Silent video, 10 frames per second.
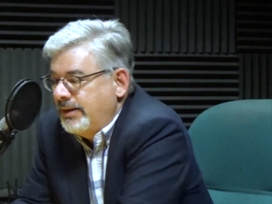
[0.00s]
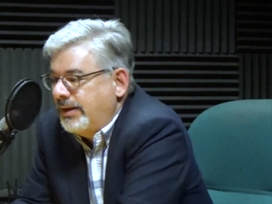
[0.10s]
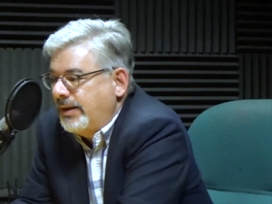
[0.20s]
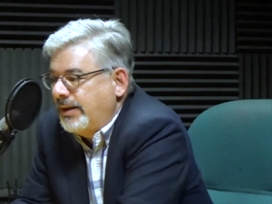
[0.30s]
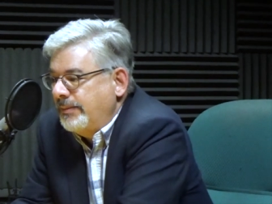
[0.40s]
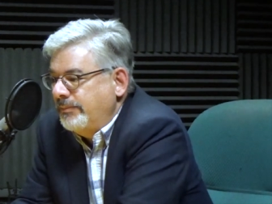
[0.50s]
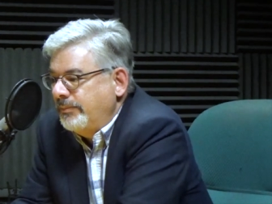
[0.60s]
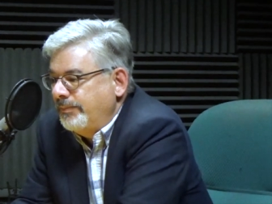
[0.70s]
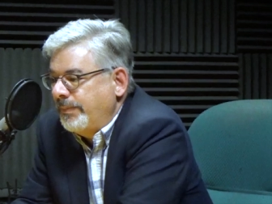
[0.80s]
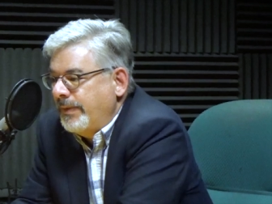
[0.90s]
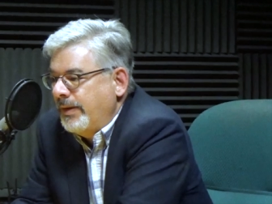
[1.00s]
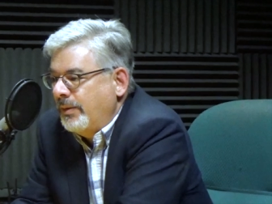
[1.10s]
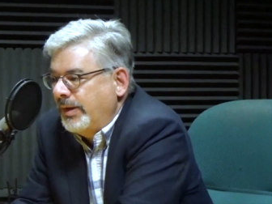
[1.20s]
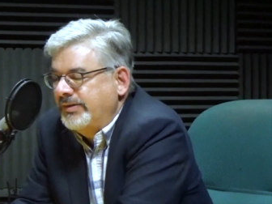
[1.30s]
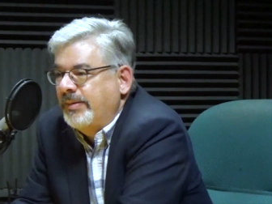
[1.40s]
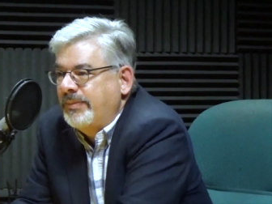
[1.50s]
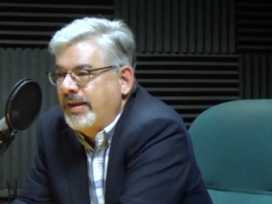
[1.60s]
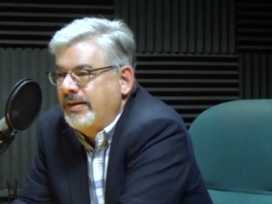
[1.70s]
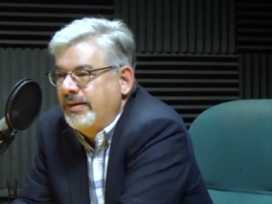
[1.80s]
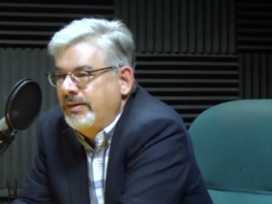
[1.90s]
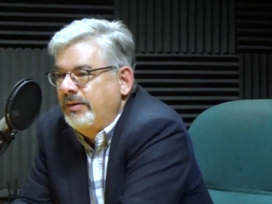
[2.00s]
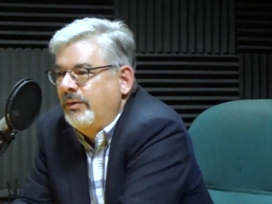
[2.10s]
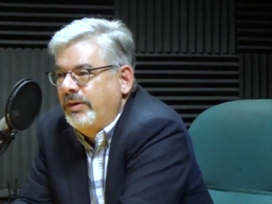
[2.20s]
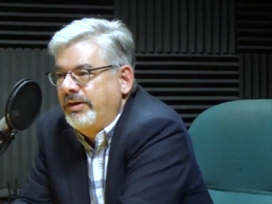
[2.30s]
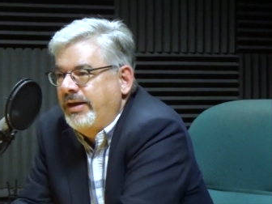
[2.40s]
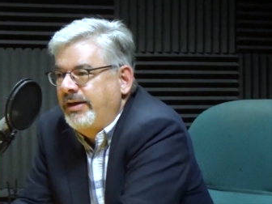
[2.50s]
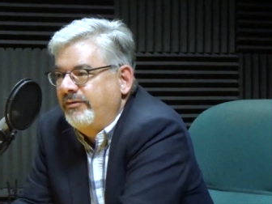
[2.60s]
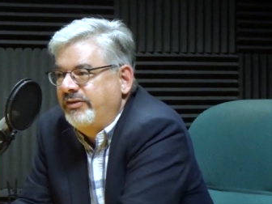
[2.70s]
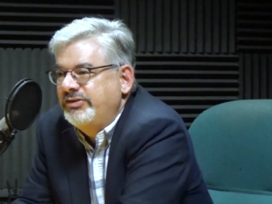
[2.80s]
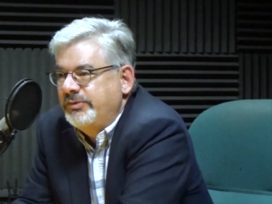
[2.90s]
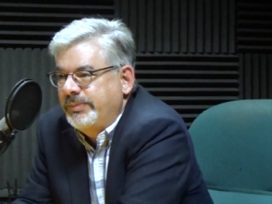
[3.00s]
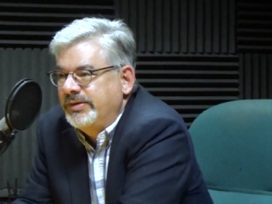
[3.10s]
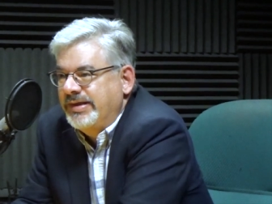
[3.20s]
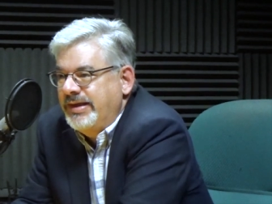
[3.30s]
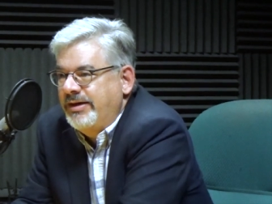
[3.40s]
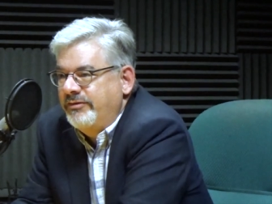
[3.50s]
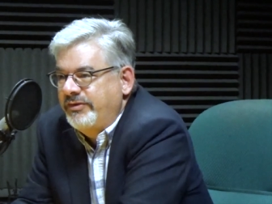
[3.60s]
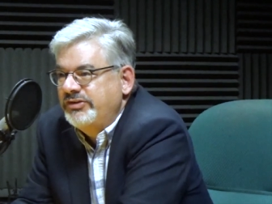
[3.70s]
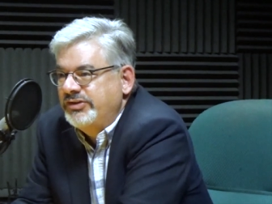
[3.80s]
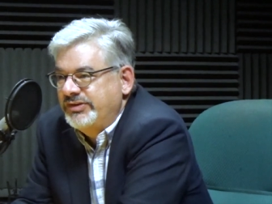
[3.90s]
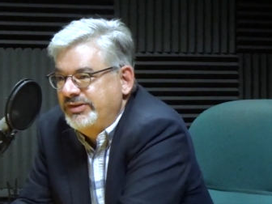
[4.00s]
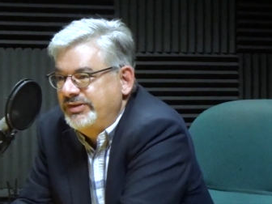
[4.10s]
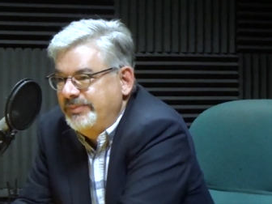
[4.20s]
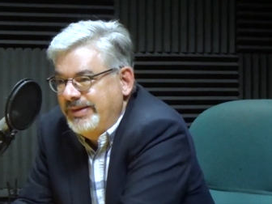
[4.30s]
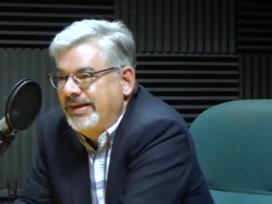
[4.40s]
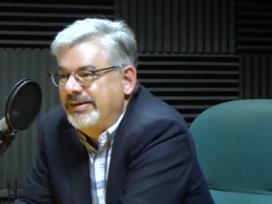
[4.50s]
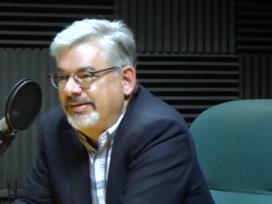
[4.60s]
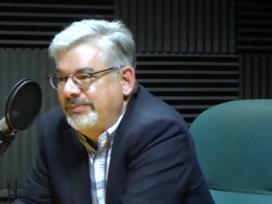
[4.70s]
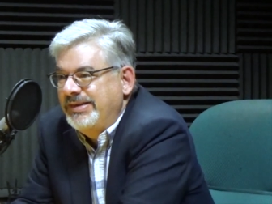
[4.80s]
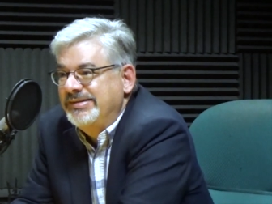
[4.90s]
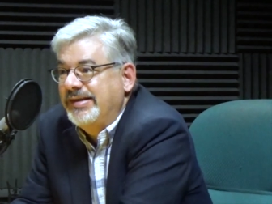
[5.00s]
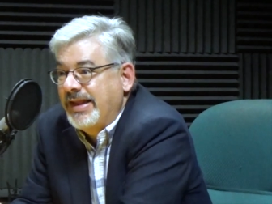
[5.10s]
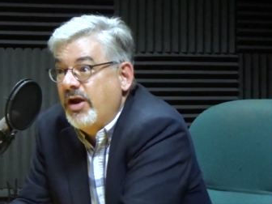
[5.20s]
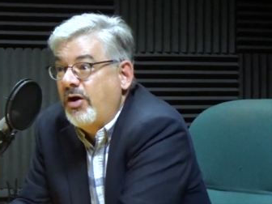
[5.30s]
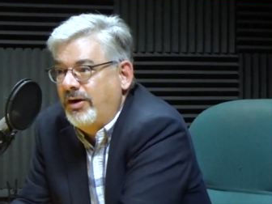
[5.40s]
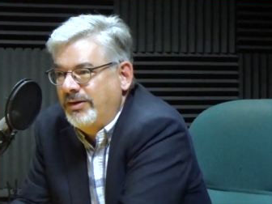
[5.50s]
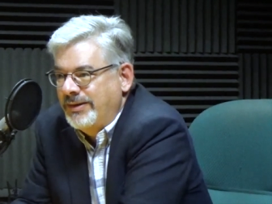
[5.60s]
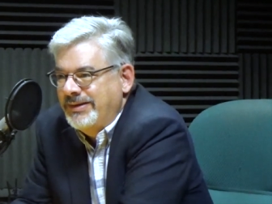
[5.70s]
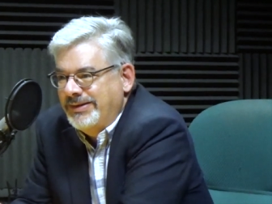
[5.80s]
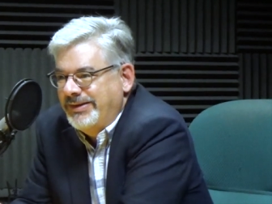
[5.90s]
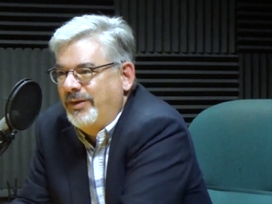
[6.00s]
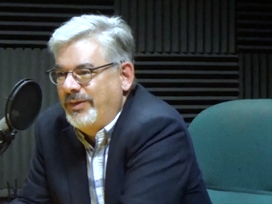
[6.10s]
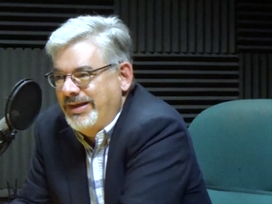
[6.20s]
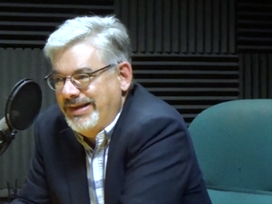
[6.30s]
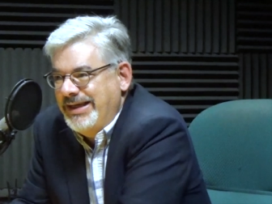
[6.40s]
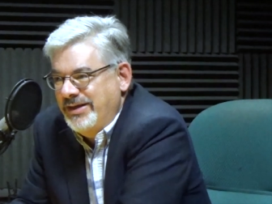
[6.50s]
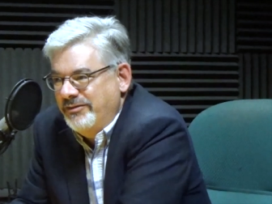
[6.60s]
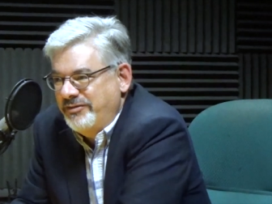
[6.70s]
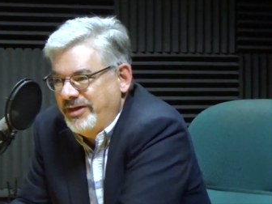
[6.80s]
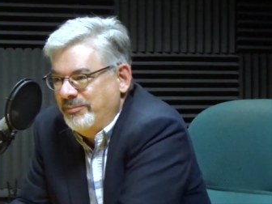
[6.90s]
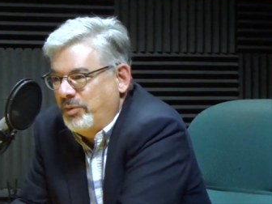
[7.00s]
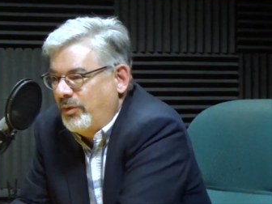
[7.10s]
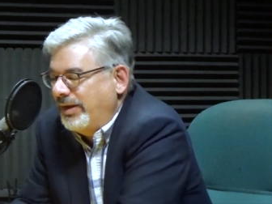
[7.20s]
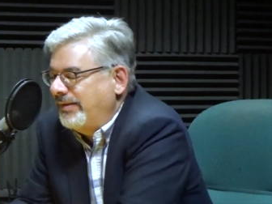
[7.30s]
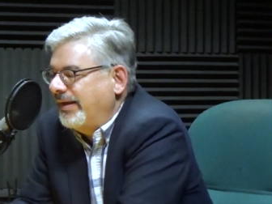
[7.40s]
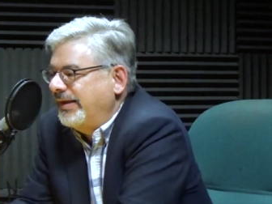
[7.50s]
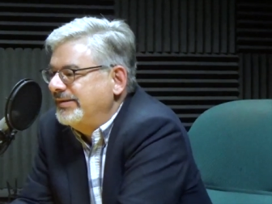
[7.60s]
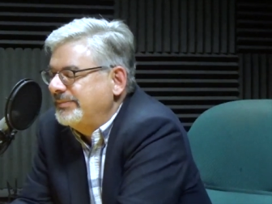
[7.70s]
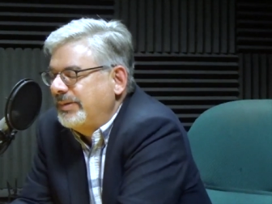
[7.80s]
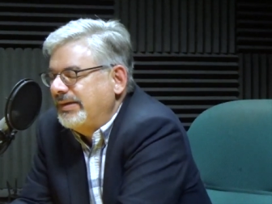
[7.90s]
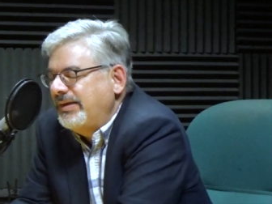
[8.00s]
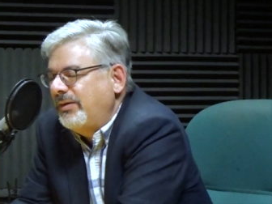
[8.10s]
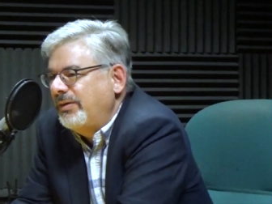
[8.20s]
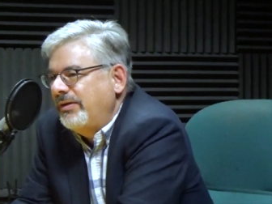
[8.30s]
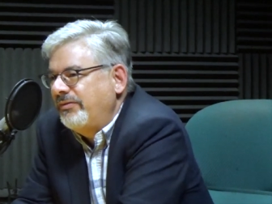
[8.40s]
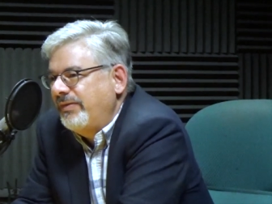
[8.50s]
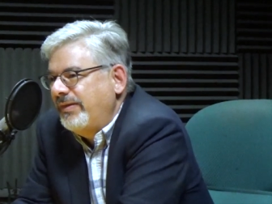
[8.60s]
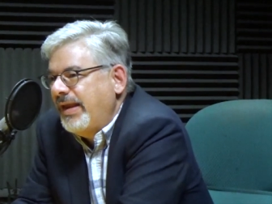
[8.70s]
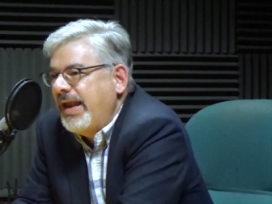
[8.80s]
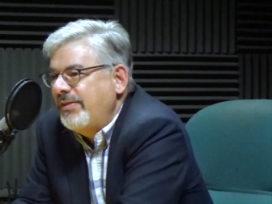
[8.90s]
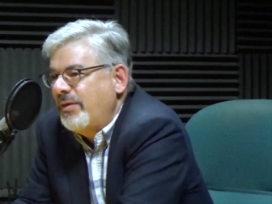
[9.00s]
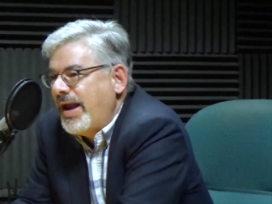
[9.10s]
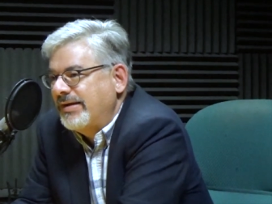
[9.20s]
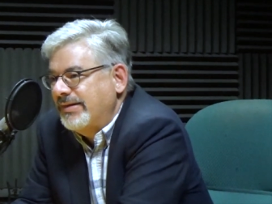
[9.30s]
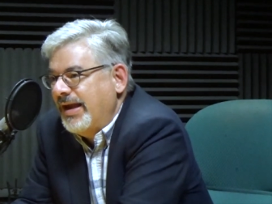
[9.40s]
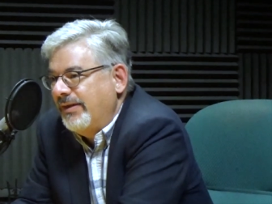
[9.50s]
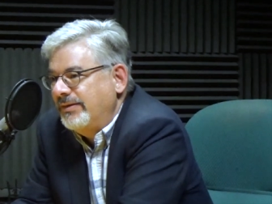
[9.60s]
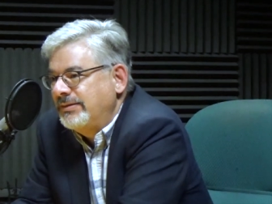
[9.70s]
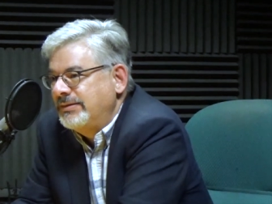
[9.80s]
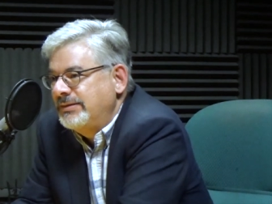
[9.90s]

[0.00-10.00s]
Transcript: Um, you know, except that their inefficient built-in inefficiencies mean that, means that they are, you know, in need of importing things. But you know, if they had their act together,